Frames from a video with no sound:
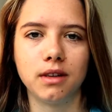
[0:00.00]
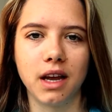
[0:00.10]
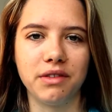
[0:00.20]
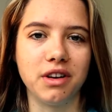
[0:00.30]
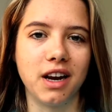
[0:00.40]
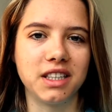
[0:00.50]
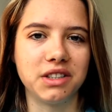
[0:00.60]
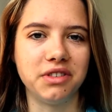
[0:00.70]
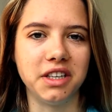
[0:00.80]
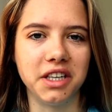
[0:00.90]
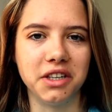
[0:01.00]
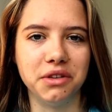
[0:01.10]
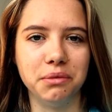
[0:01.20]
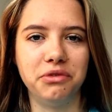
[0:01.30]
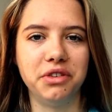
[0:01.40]
If you like this
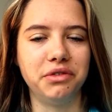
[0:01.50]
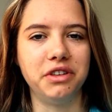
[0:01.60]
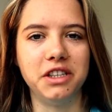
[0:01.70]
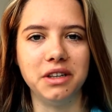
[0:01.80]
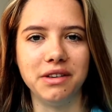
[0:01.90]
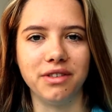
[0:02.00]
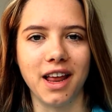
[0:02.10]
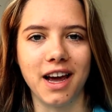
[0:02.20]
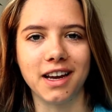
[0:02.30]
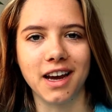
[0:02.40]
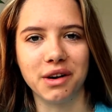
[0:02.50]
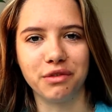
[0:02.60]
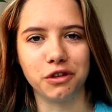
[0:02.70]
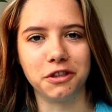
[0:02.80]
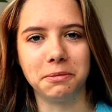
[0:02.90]
video, feel free to leave a like and of
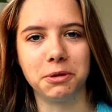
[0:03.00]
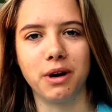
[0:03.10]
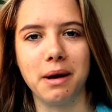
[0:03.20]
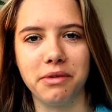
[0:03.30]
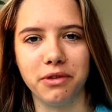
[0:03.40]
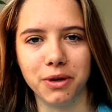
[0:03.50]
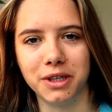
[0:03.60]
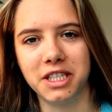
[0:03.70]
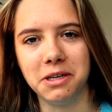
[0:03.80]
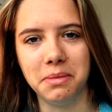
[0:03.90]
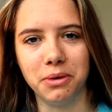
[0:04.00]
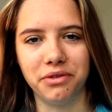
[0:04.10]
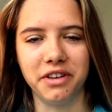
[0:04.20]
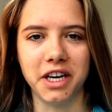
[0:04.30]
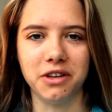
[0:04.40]
course subscribe if you want to see more
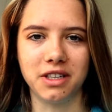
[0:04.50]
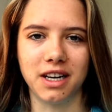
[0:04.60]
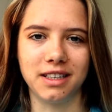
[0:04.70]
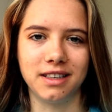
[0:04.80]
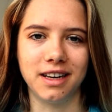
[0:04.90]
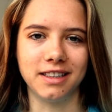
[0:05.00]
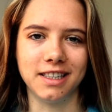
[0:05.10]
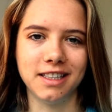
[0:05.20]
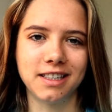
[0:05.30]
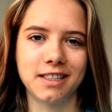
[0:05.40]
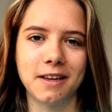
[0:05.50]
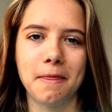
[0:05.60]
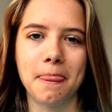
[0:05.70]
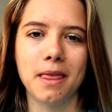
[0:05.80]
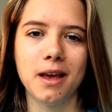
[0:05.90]
videos like this.
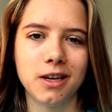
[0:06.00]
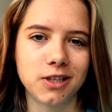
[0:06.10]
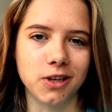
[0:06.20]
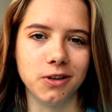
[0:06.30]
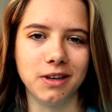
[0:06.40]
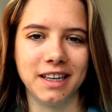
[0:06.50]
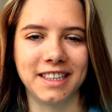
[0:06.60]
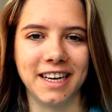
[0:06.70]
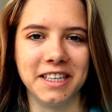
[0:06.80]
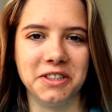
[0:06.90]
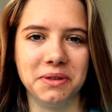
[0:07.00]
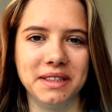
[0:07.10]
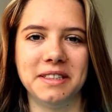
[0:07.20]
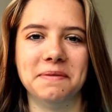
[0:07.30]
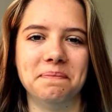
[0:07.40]
So let's get into
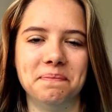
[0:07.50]
it.